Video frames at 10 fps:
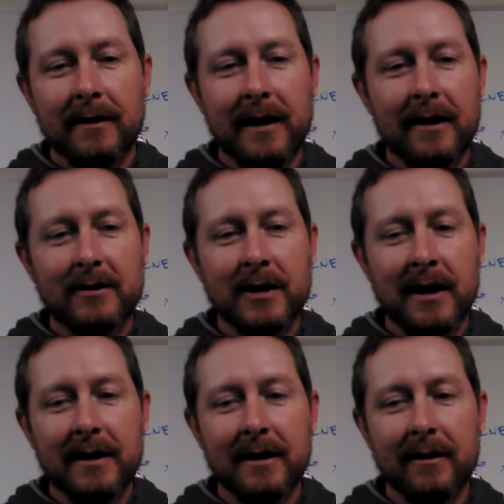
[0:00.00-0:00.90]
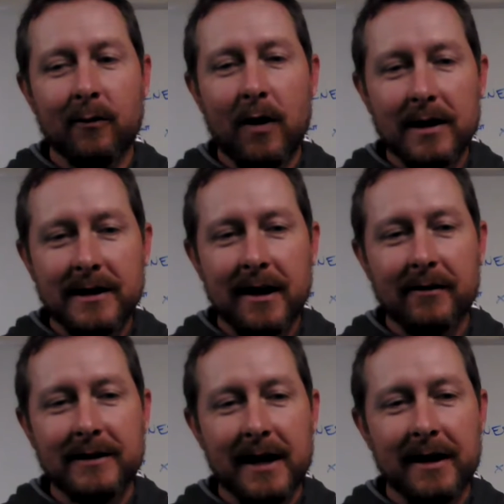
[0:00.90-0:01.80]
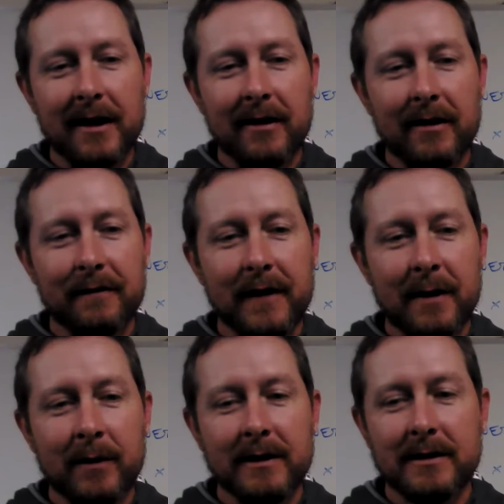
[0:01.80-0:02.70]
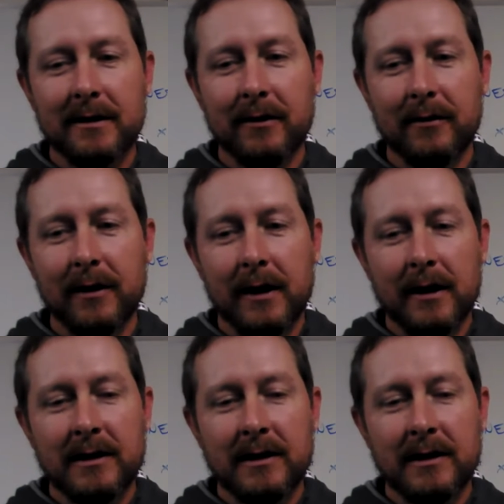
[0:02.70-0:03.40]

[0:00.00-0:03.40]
that are trying to watch out and take care of their families to